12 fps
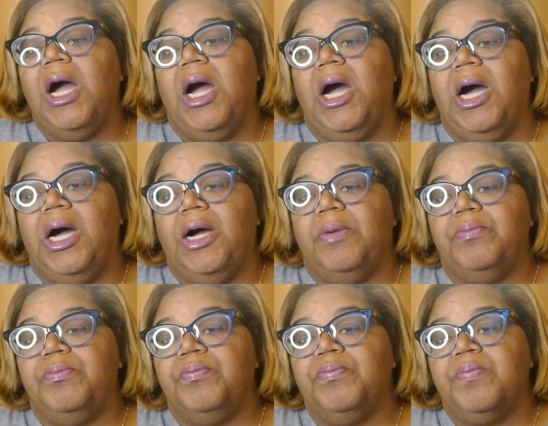
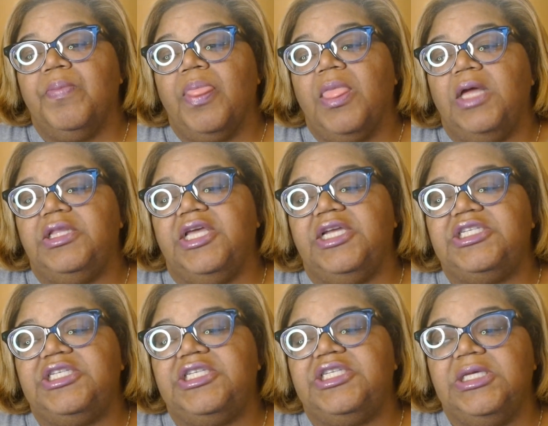Then
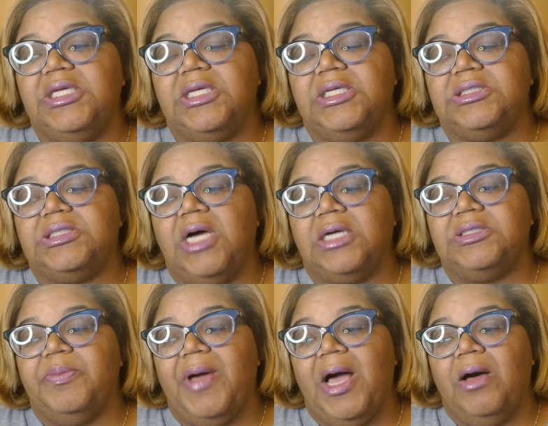she talks
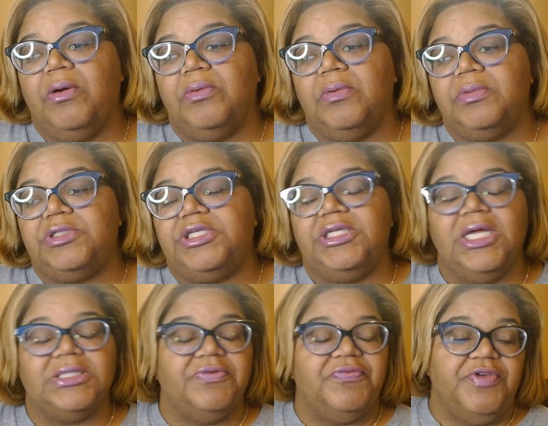about she
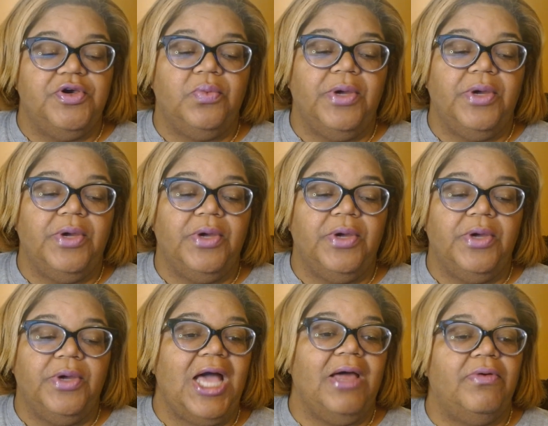doesn't feel well. She's
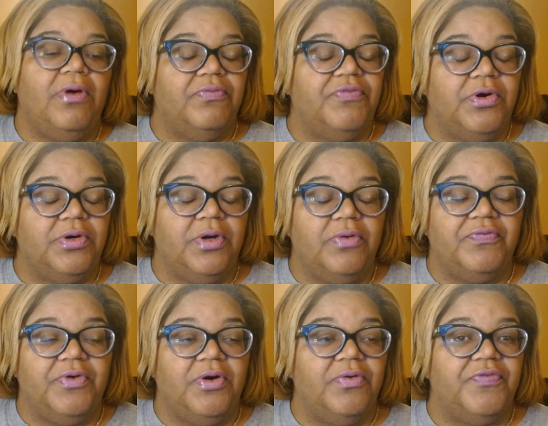got her
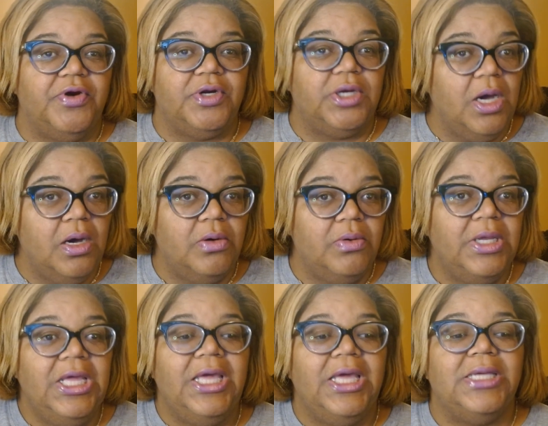vertigo
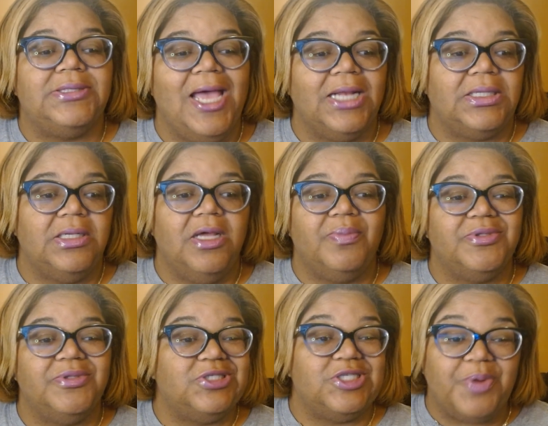is acting up, and
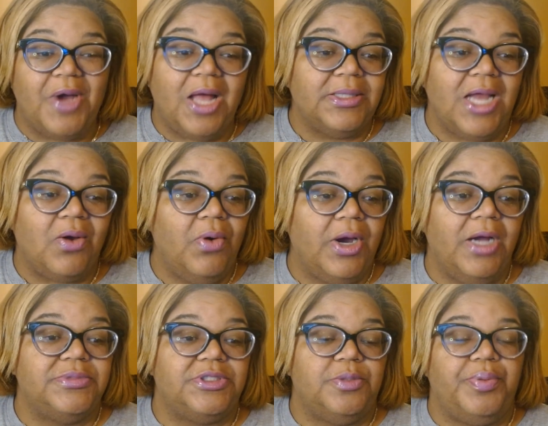so she's probably not going to come
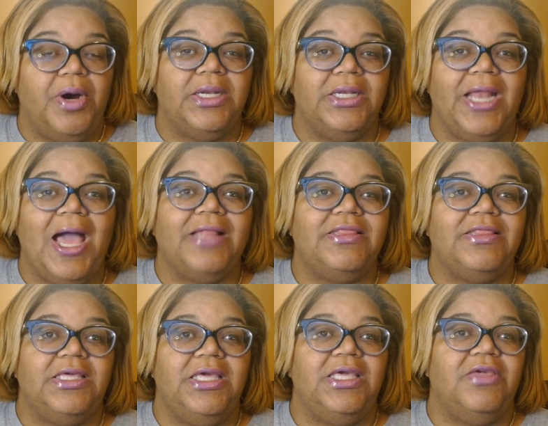to the party. Now, I
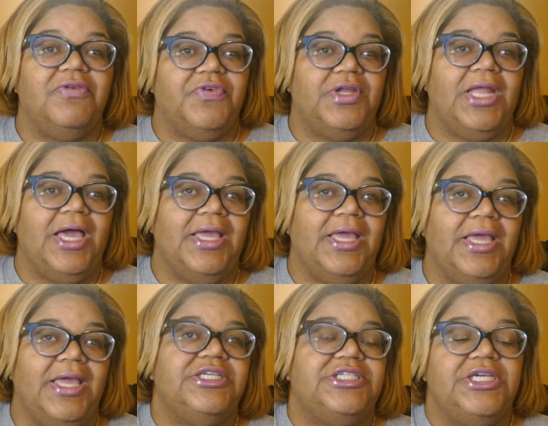think Kiki felt like
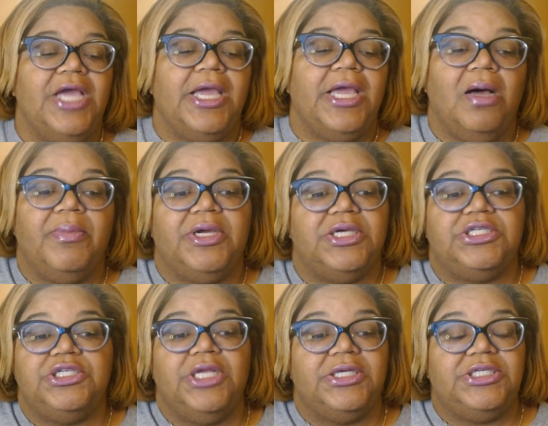she ain't coming because
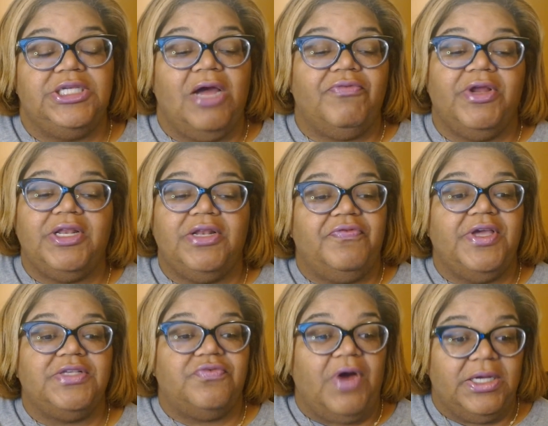she not ready to
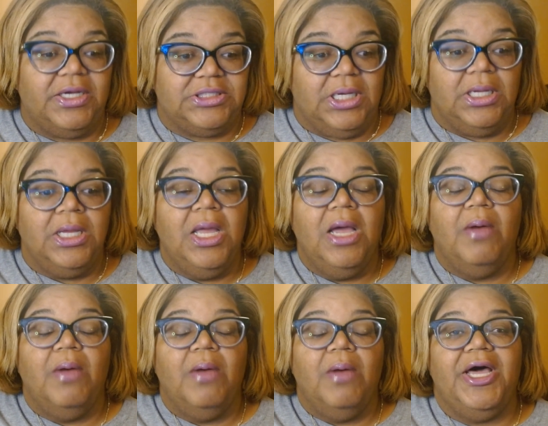face Raja.
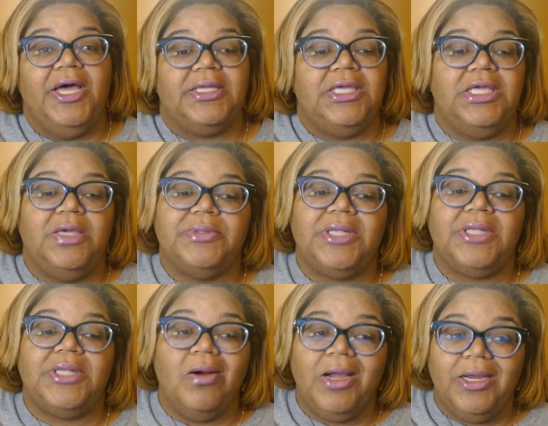But Kiki was like,
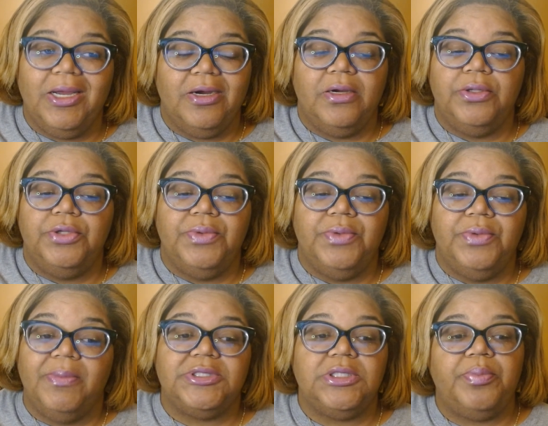okay, girl, you're not
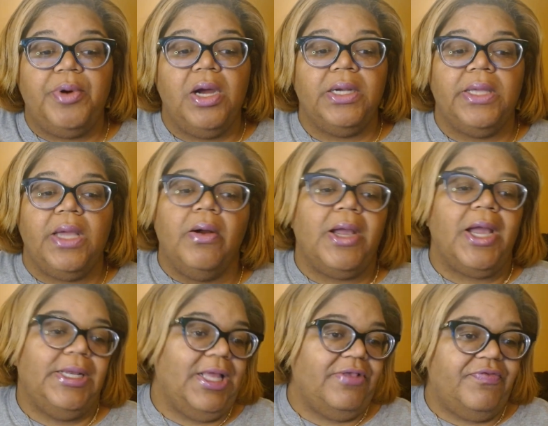coming to the party?
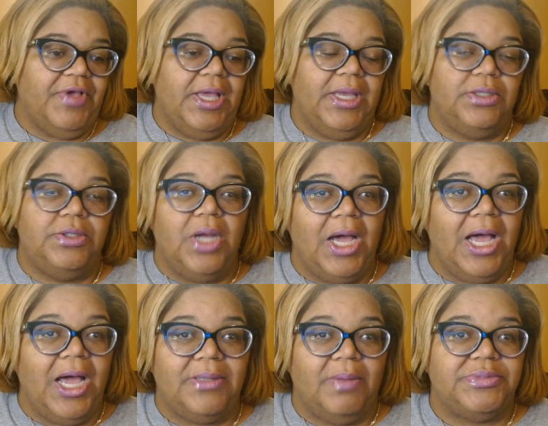Okay, that's fine. You know,
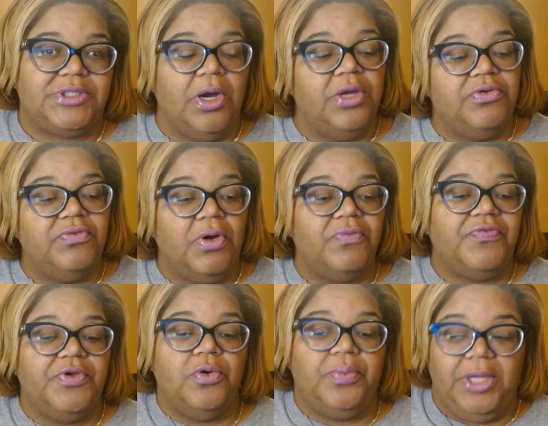I'm sorry you don't
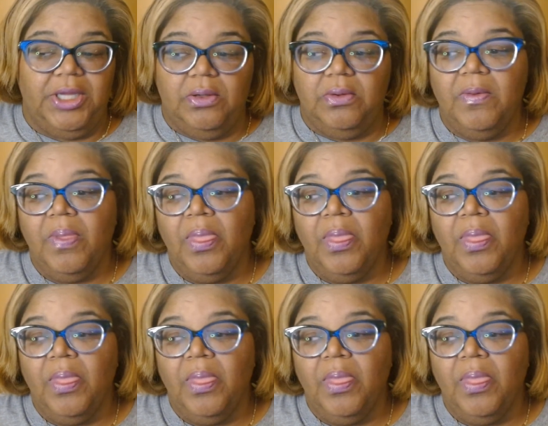feel well.